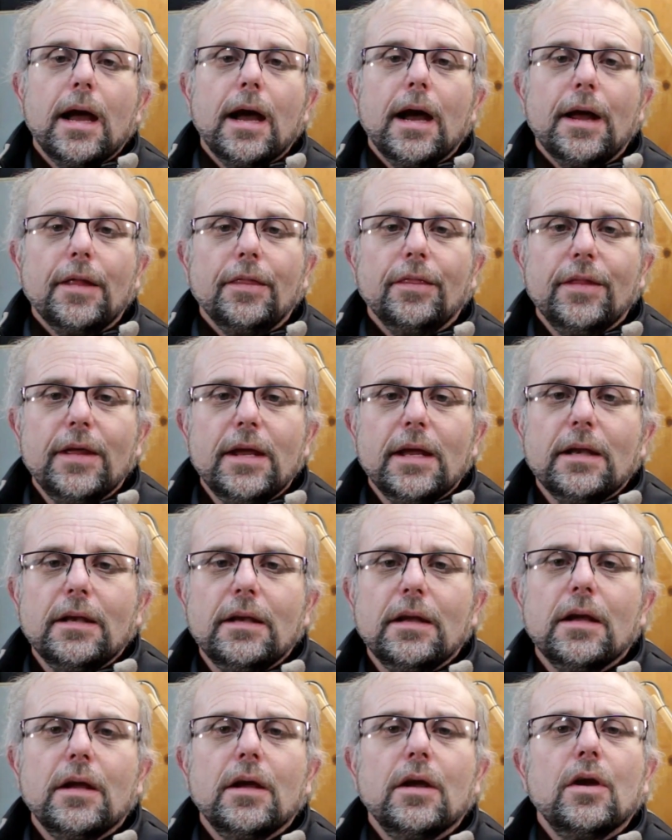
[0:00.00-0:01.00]
and
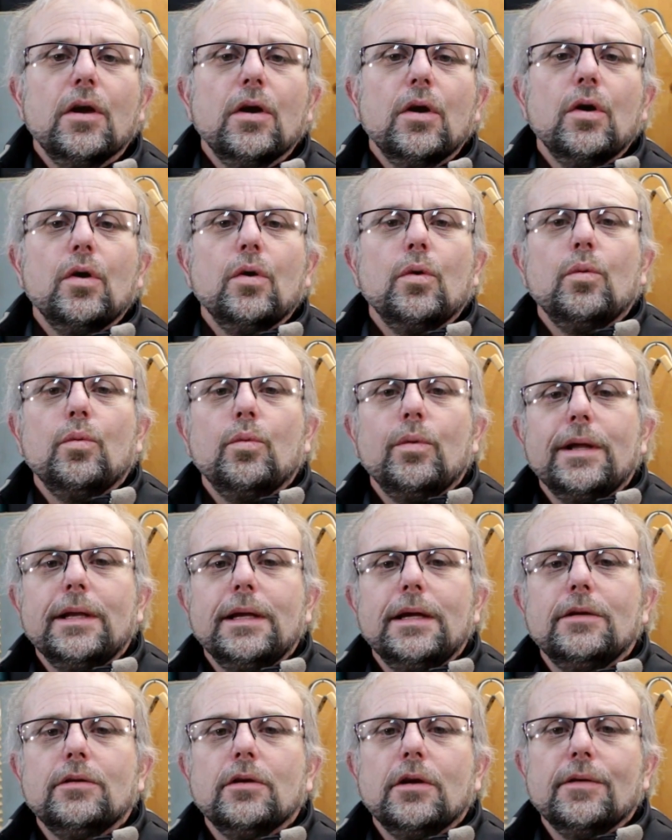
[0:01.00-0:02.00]
then we
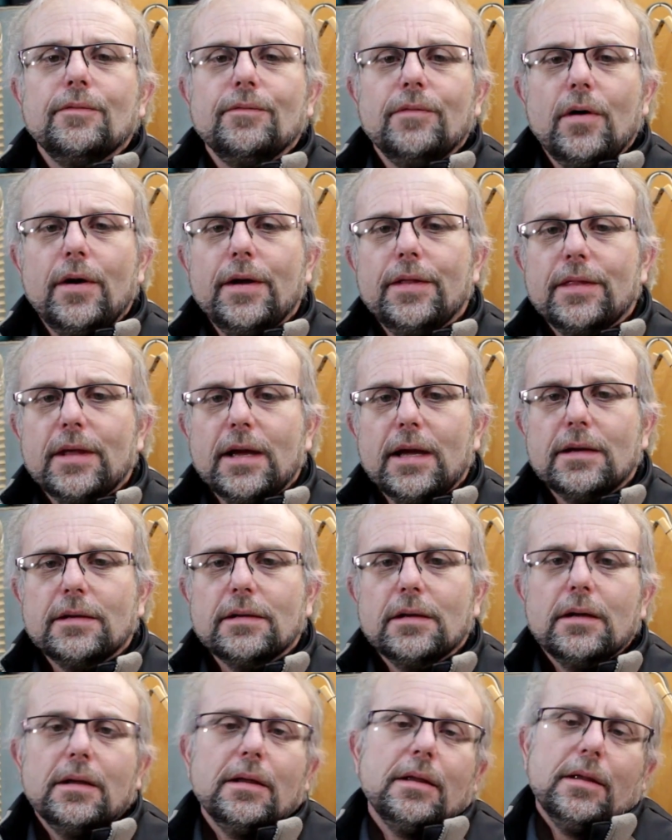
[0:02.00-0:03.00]
need to divide
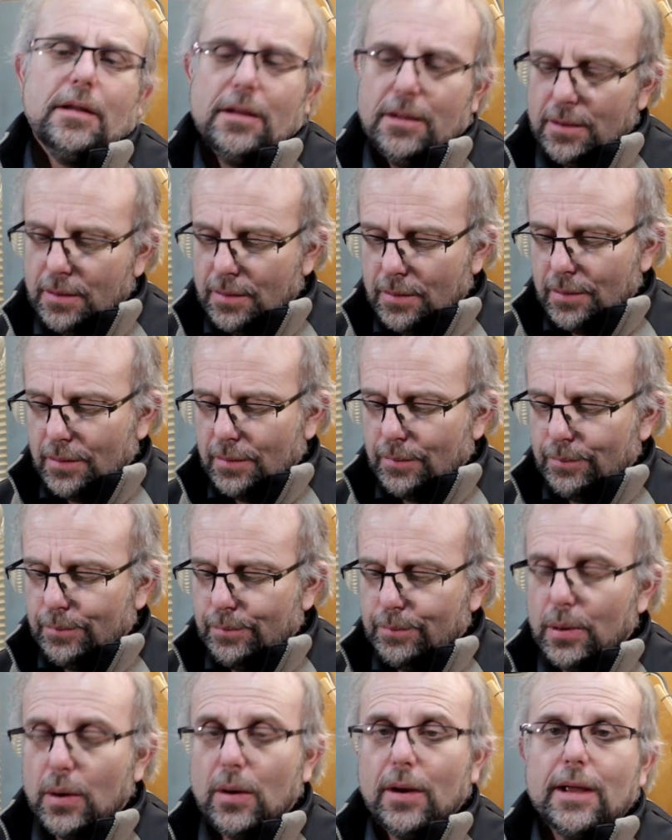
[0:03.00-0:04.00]
that
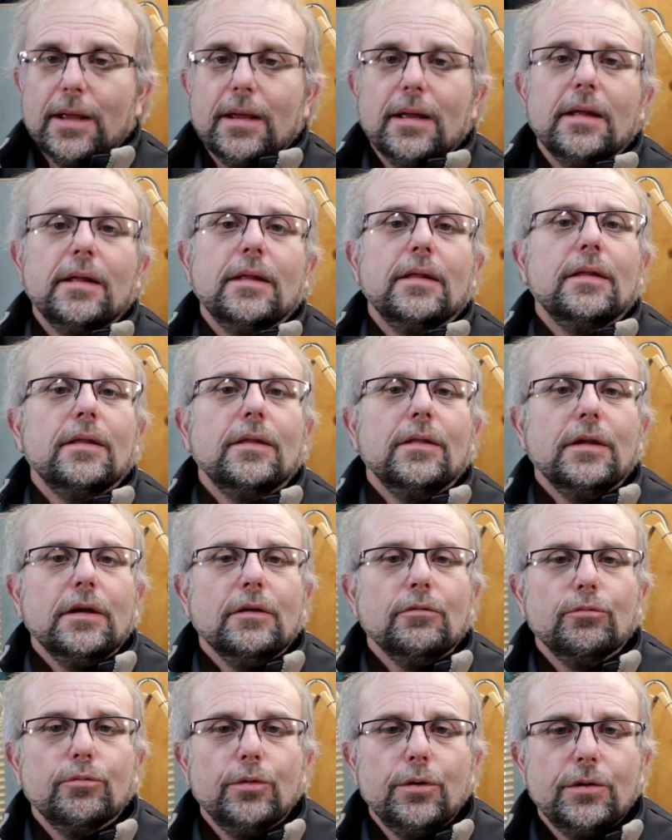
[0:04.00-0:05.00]
by
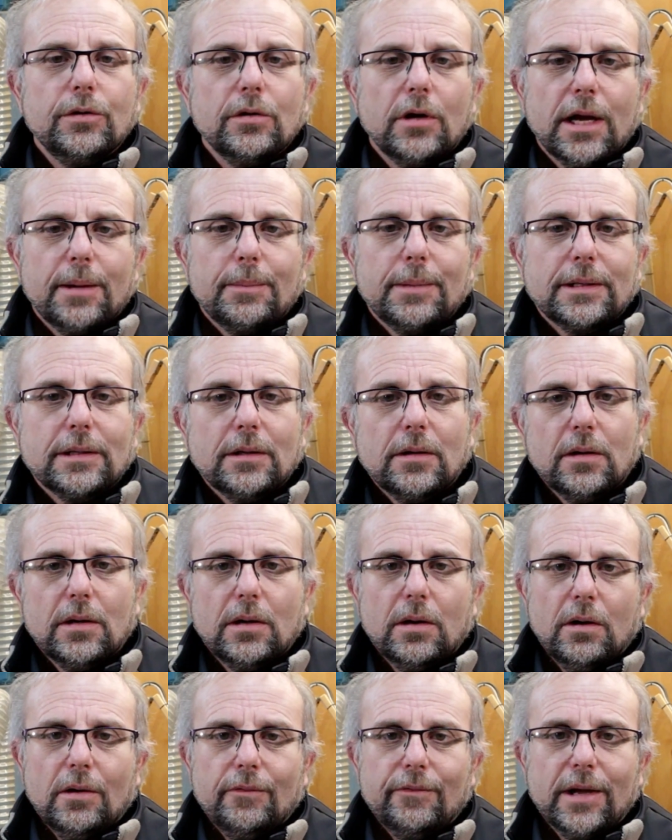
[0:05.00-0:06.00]
the root diameter
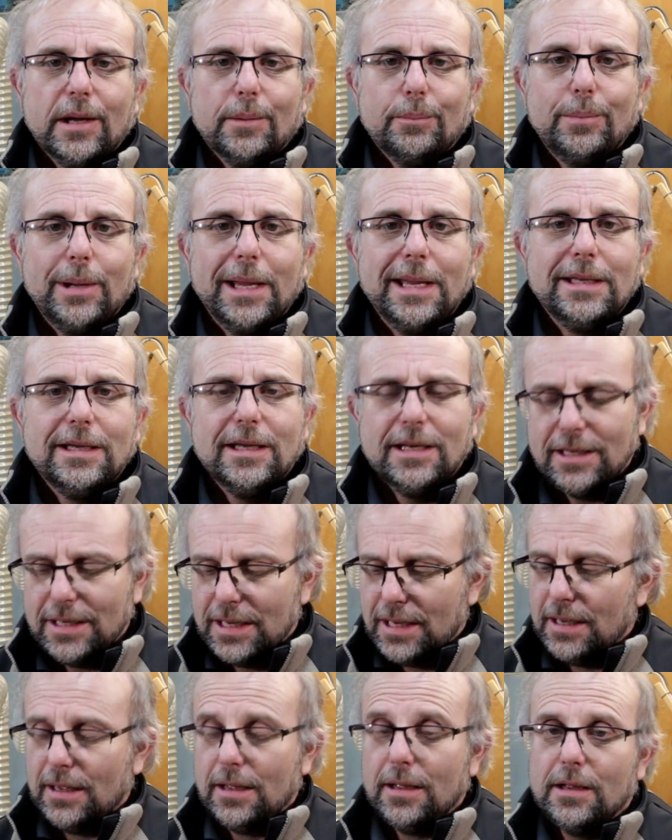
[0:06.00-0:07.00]
of our pinion
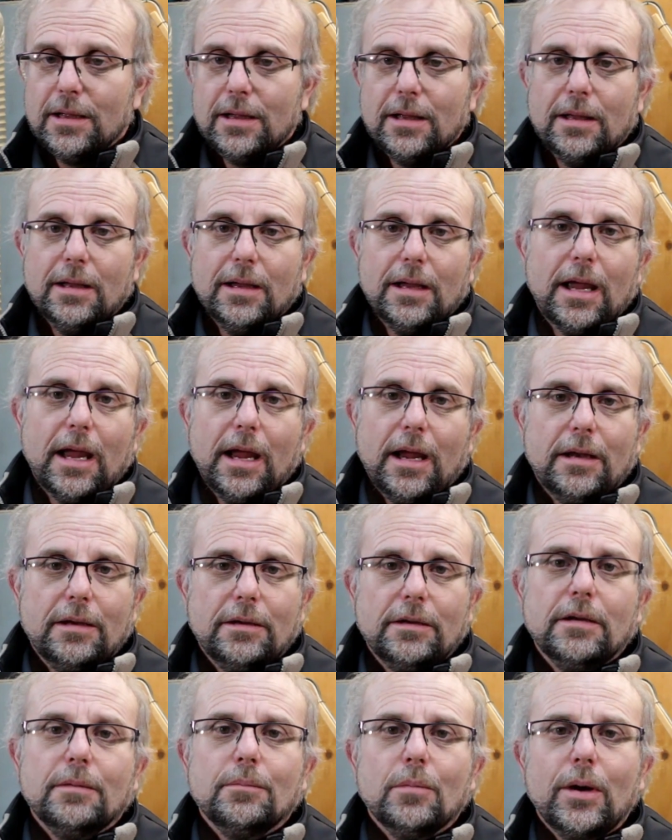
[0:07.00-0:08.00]
gear,
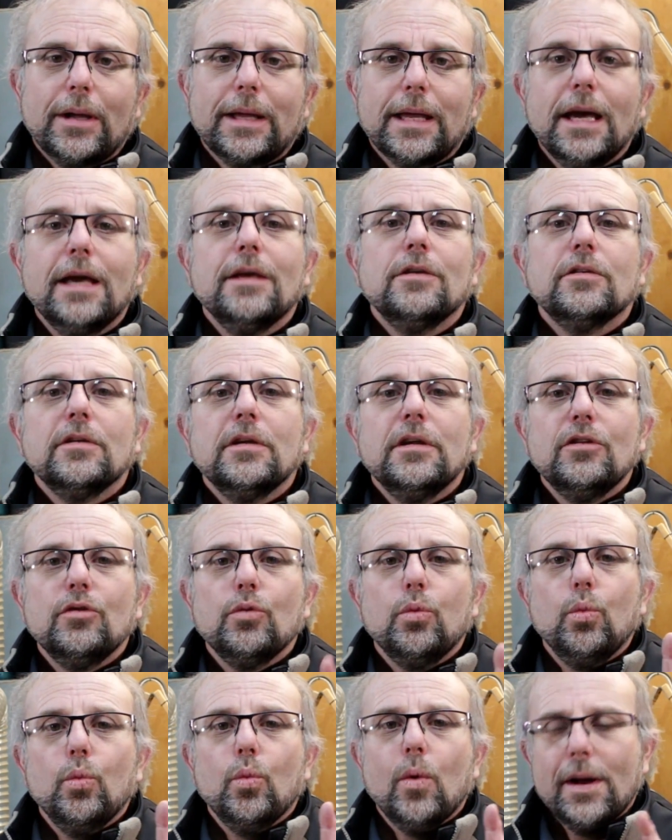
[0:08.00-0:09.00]
and in my case it's
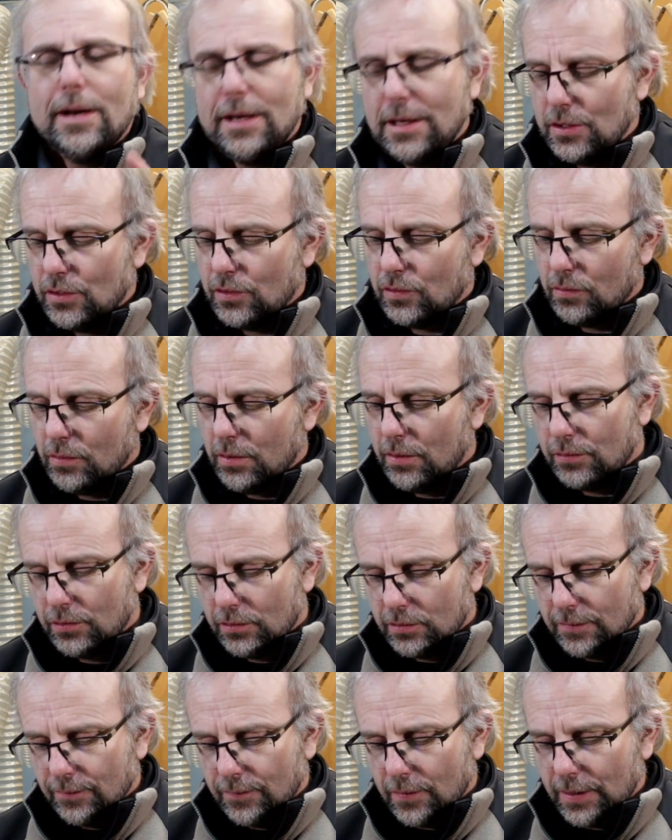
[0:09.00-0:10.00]
1 inch, so I'll
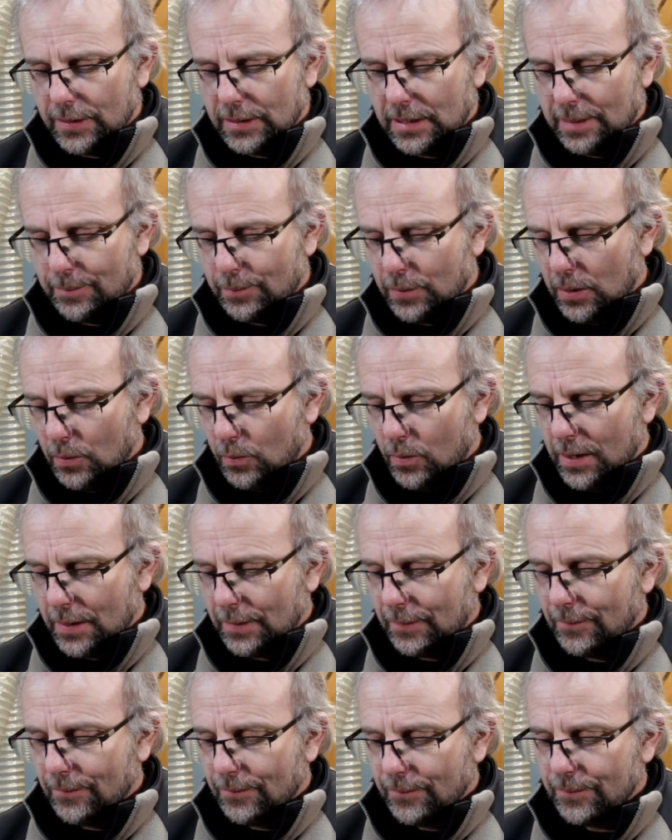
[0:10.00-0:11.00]
just divide that by
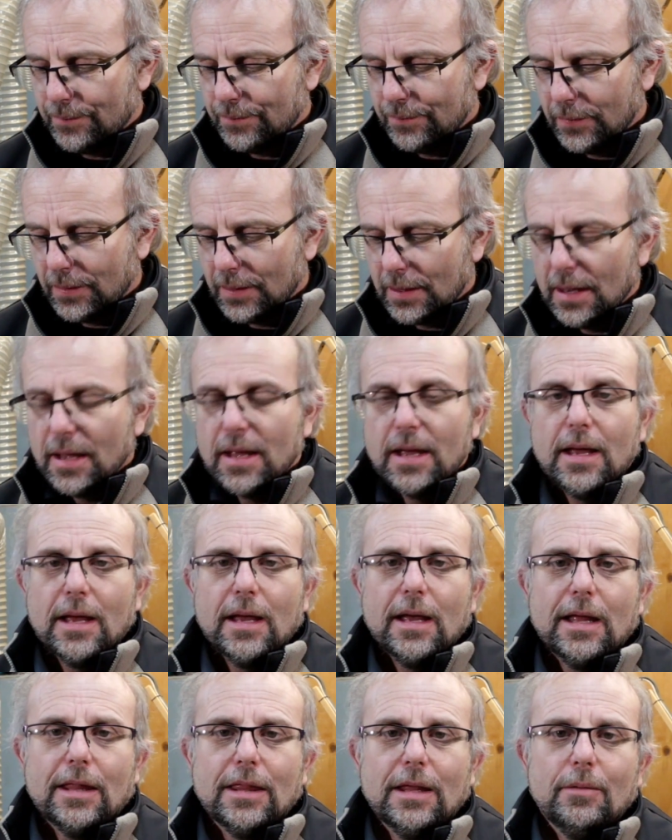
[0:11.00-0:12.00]
1,
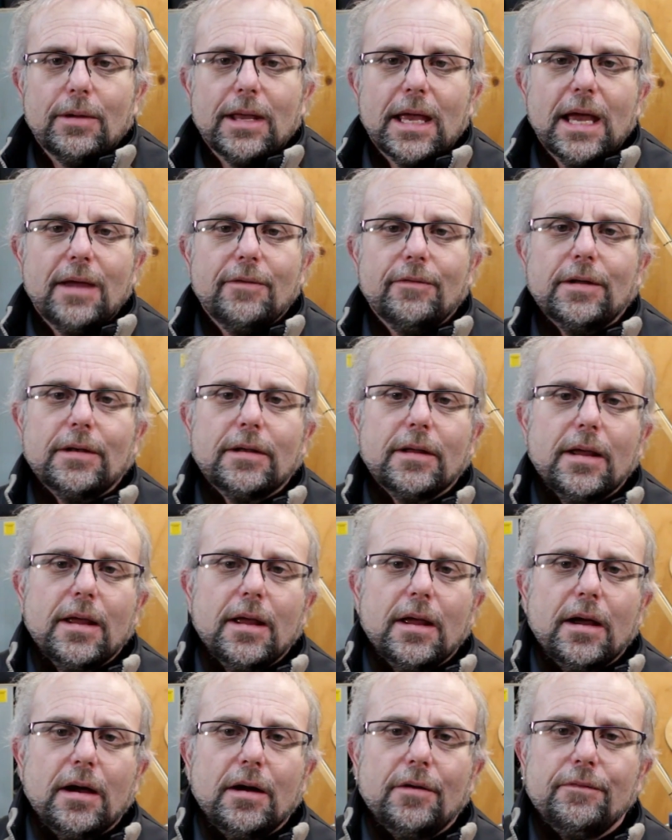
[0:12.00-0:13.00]
and there we have it,
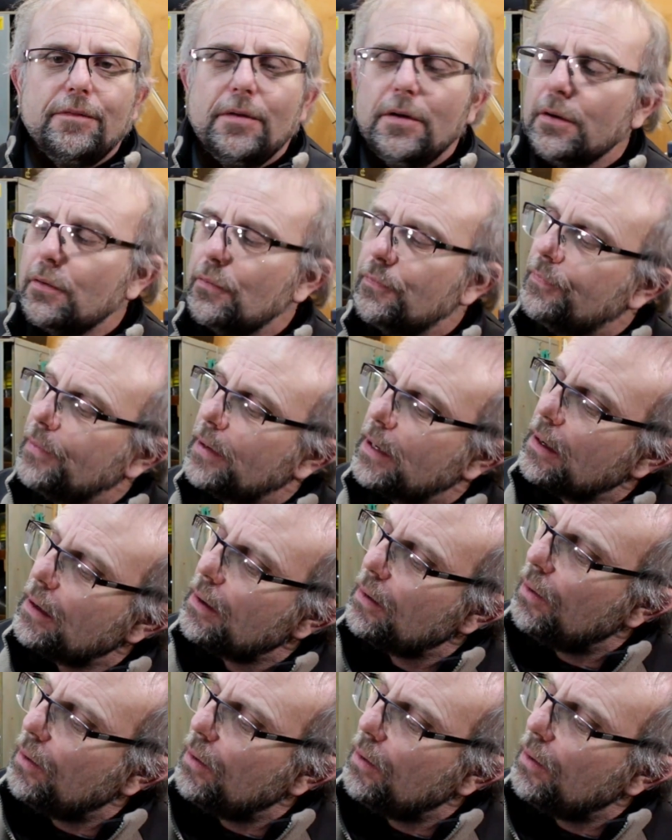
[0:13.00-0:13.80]
a final figure